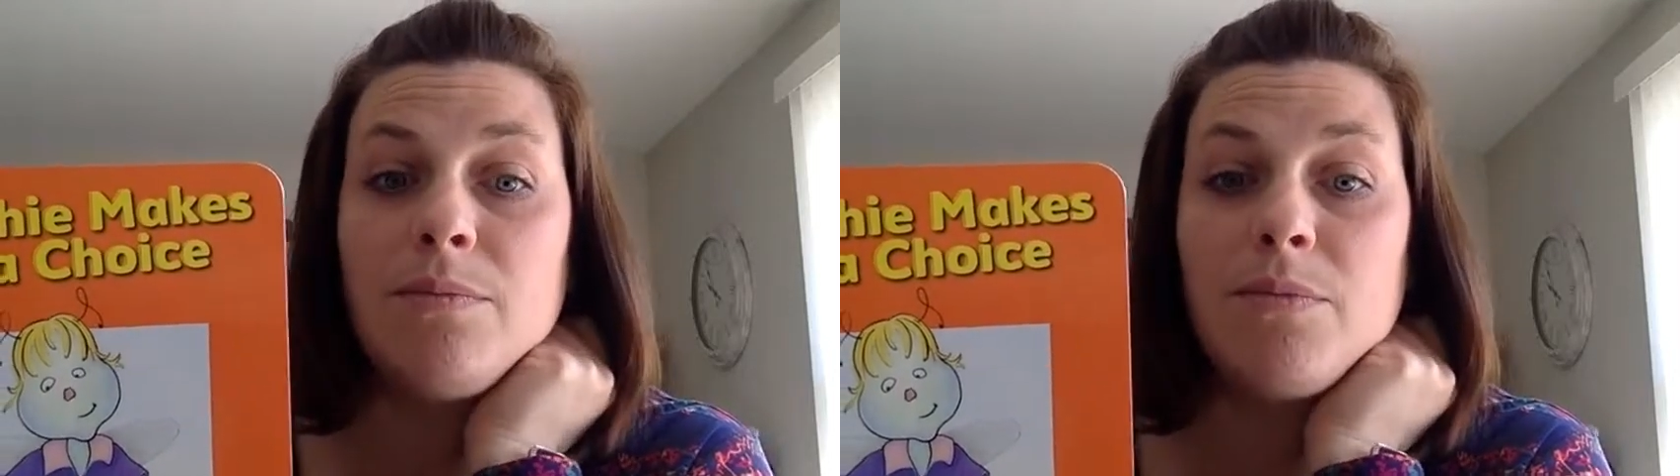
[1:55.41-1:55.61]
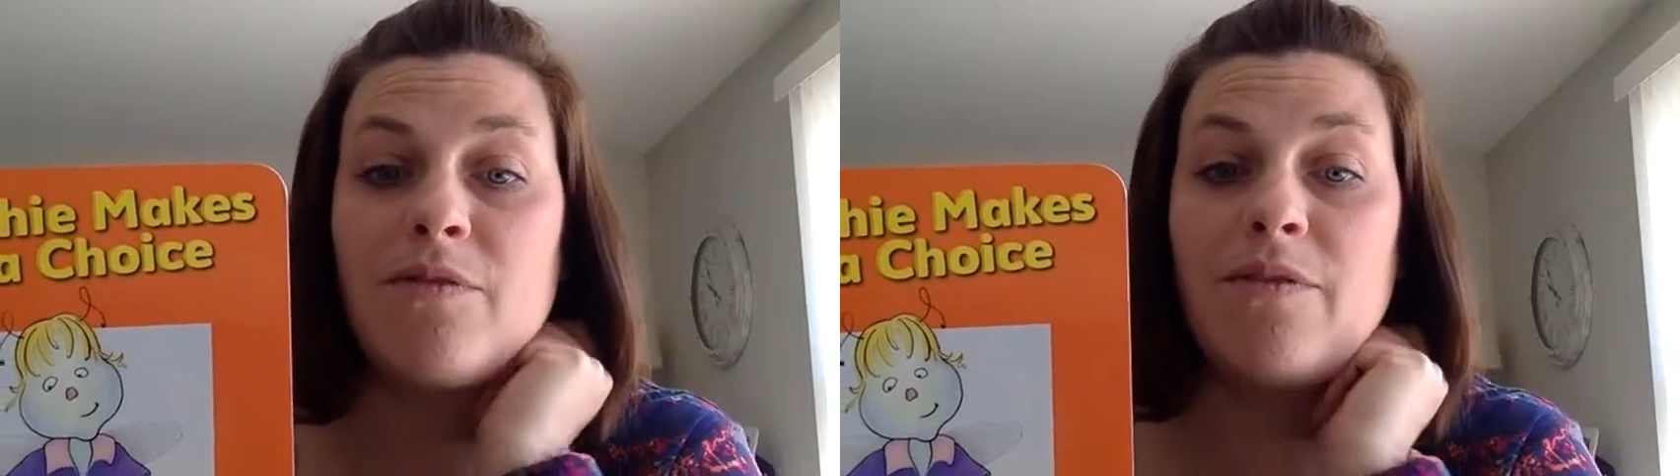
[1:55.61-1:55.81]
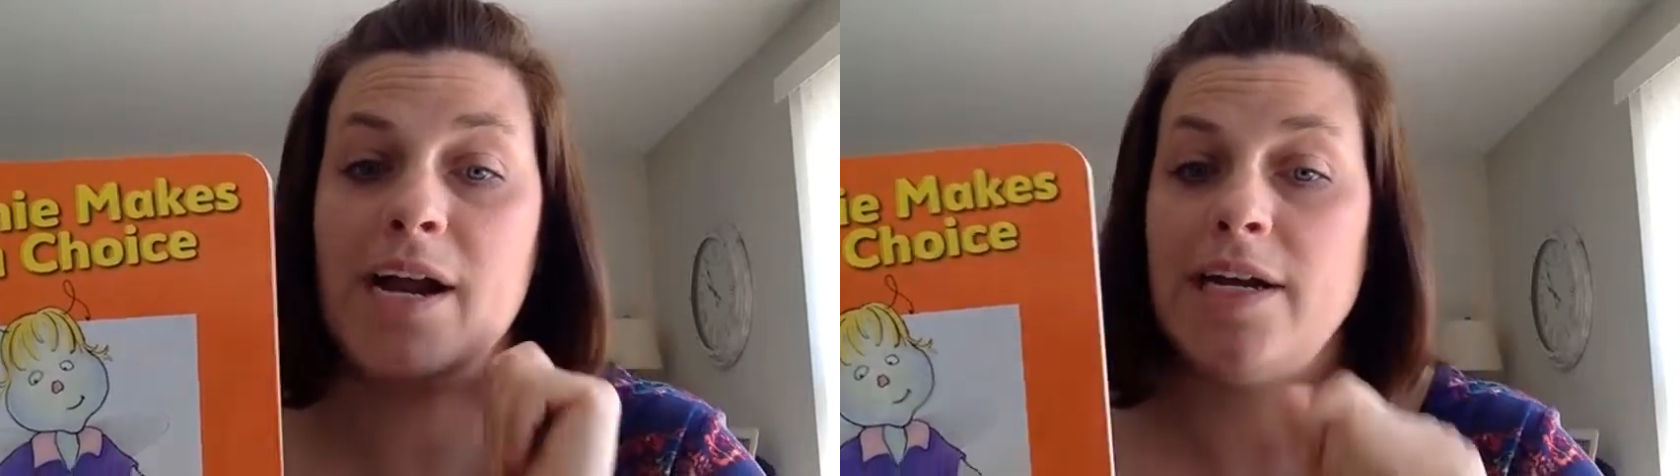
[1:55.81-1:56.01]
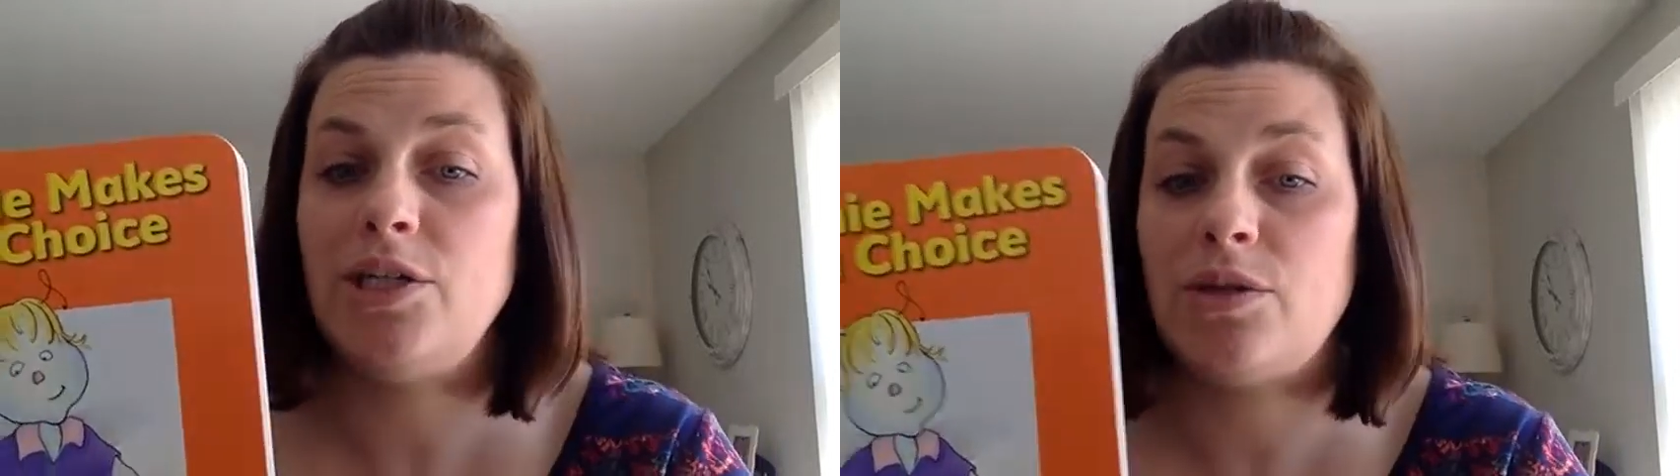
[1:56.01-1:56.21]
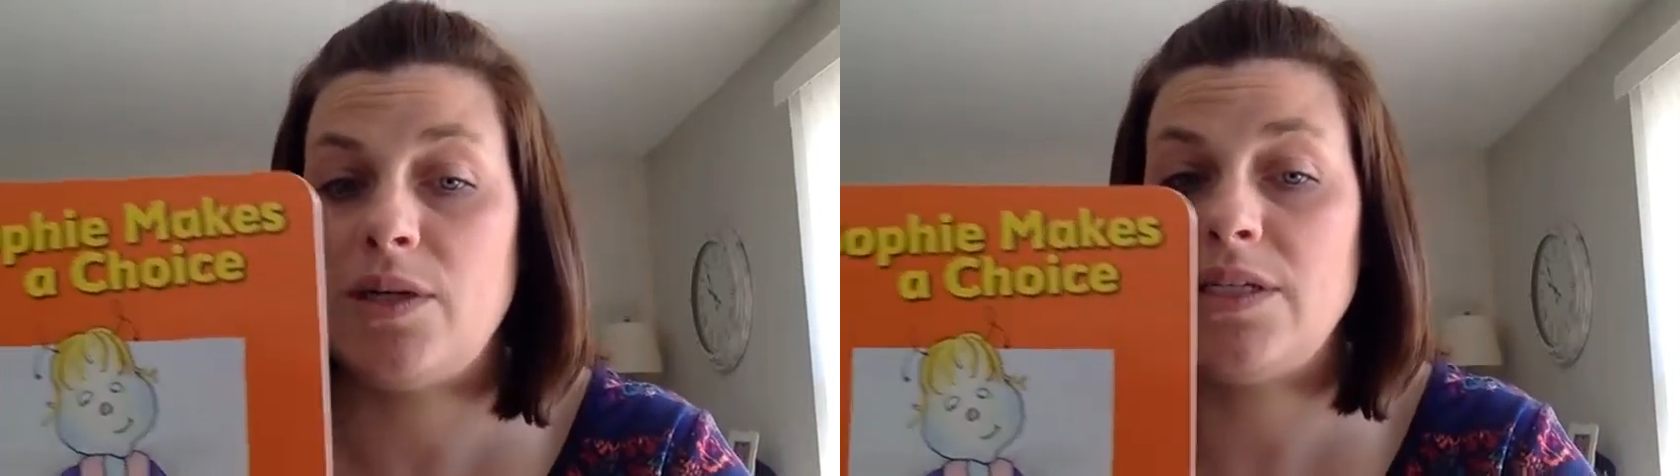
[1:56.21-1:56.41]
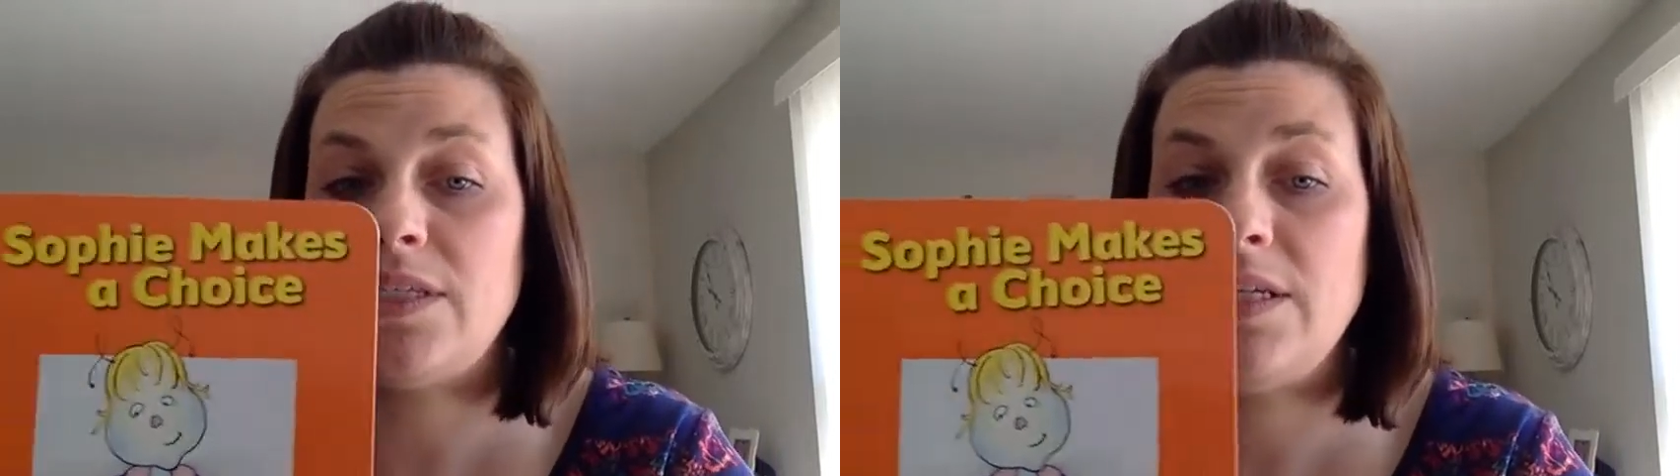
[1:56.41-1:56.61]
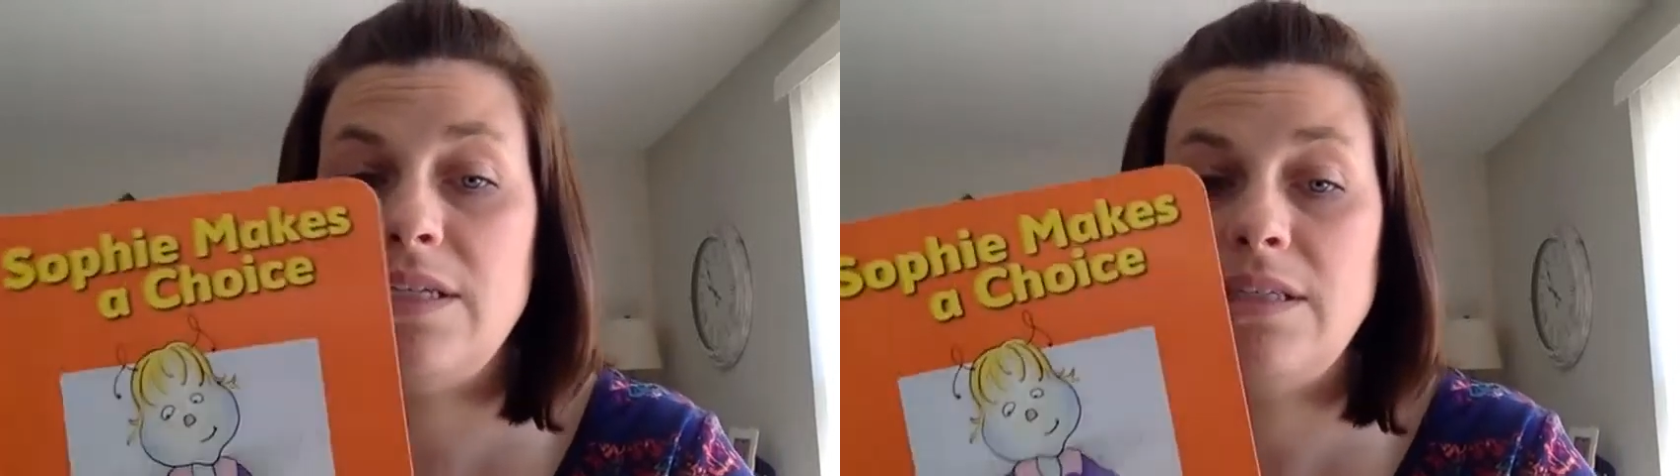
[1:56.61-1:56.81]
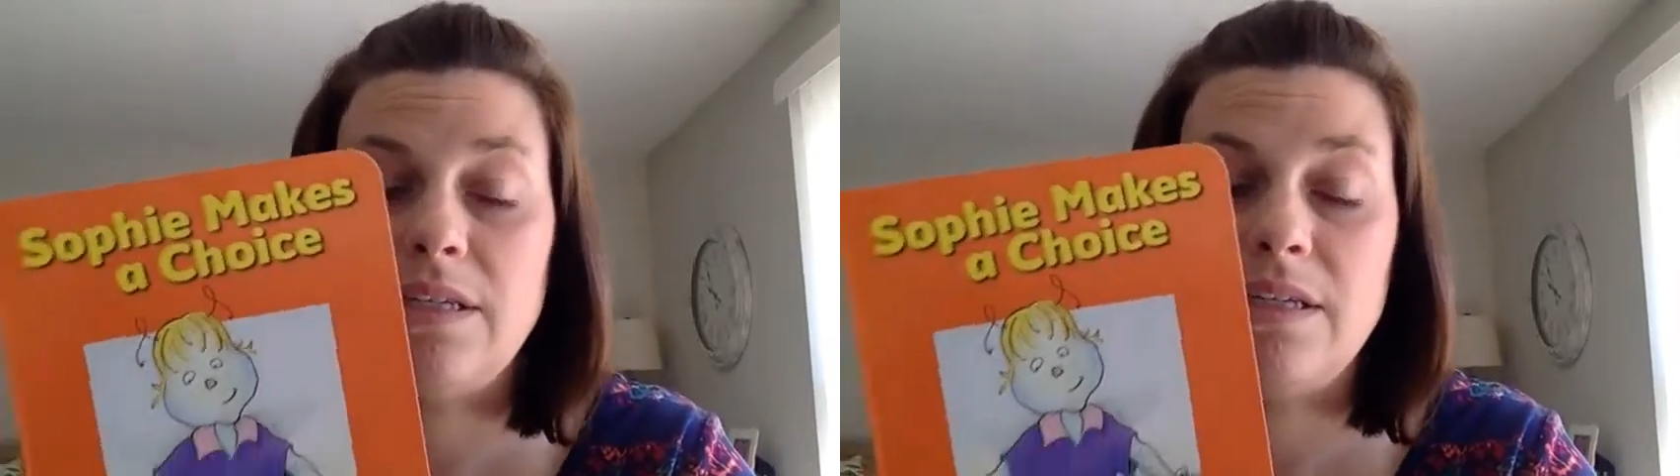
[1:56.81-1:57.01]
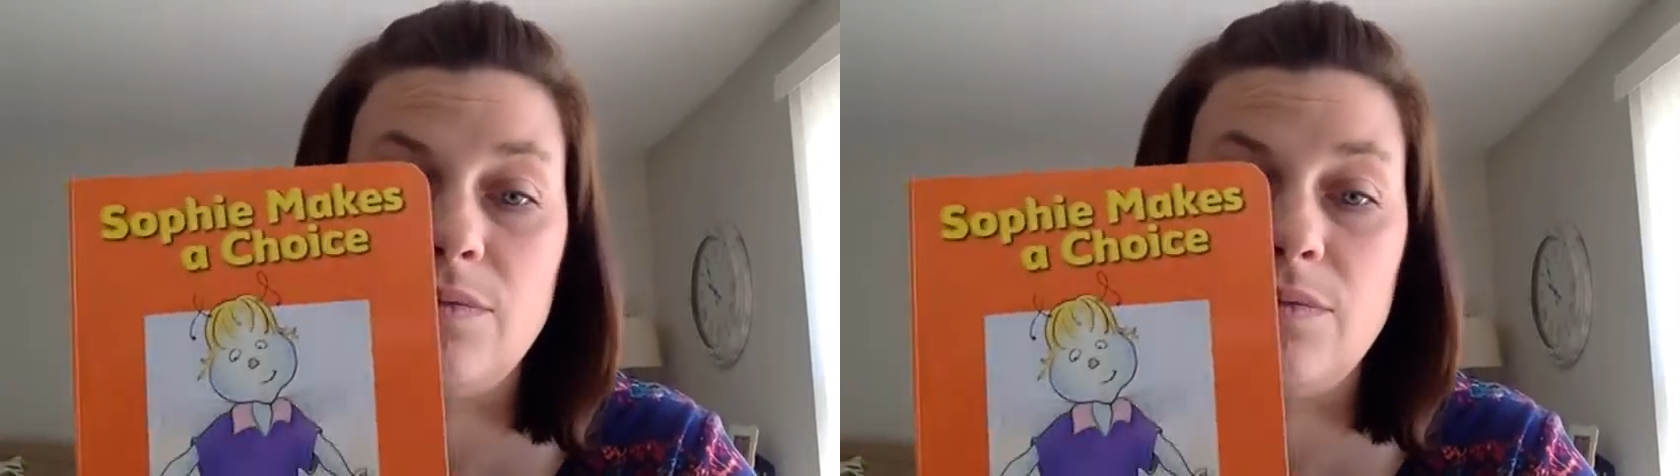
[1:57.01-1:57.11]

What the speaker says: providing choices is